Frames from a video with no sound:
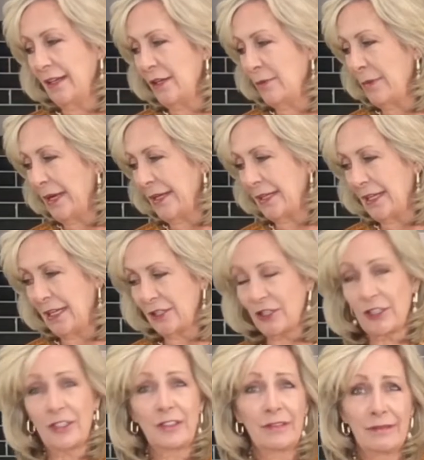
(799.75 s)
Oh my gosh,
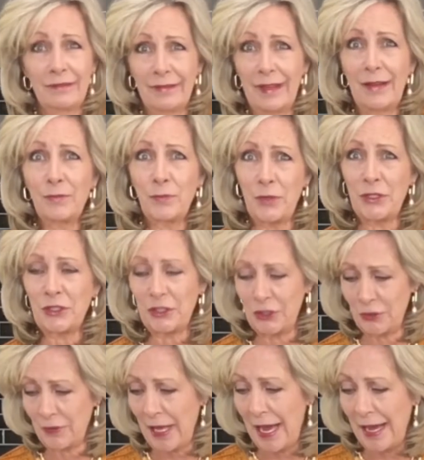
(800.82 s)
we should
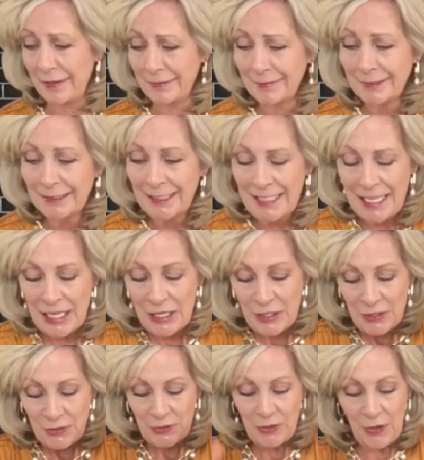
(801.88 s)
do that.
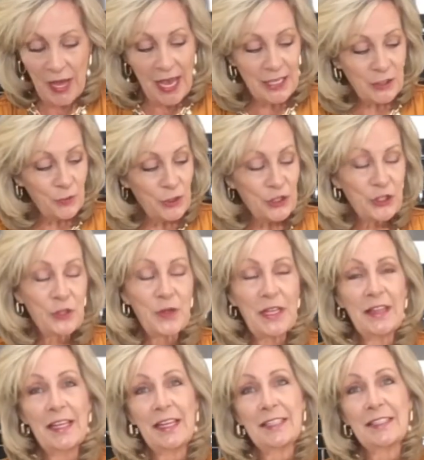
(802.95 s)
So as we're
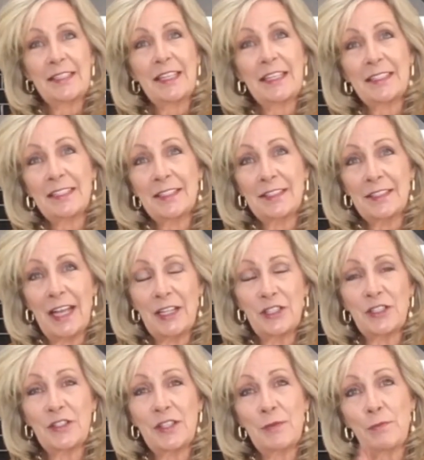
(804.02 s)
doing this, this is such a
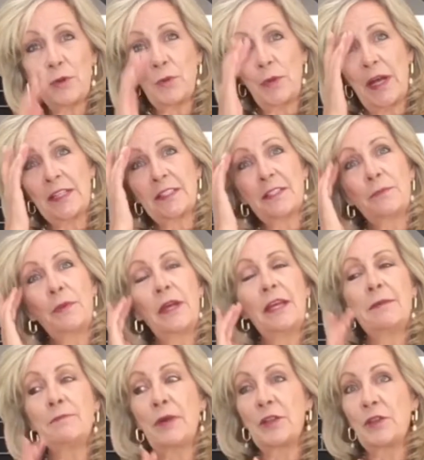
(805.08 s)
simple
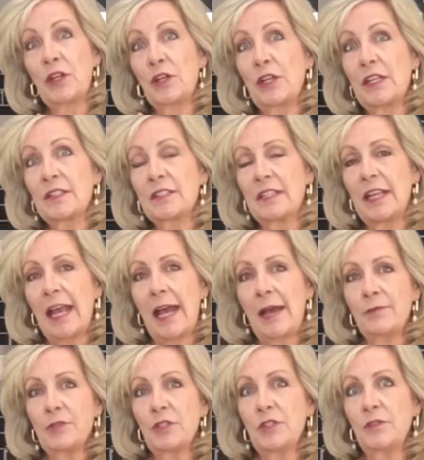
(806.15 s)
recipe, but there is an
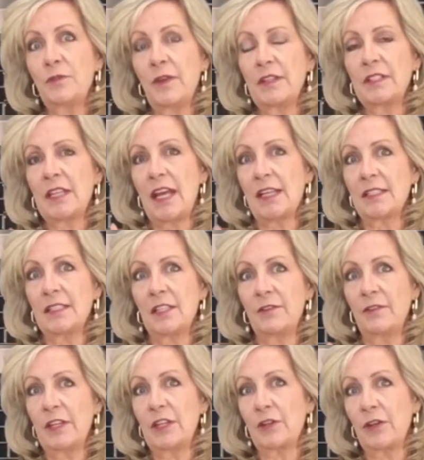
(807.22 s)
absolutely fantastic
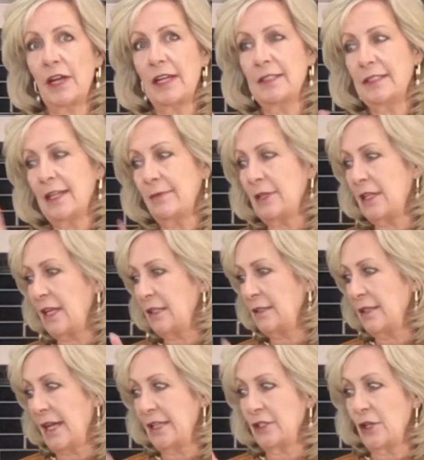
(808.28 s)
vinaigrette, Debbie, that
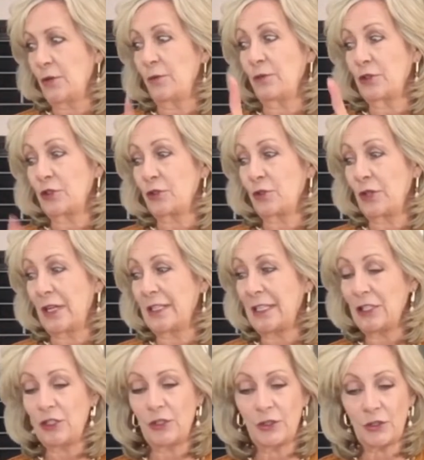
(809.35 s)
I know for sure I
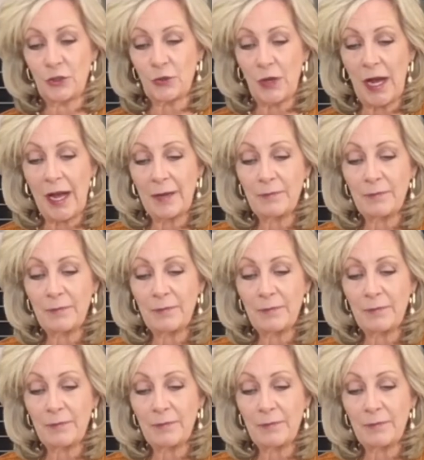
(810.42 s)
need you to try.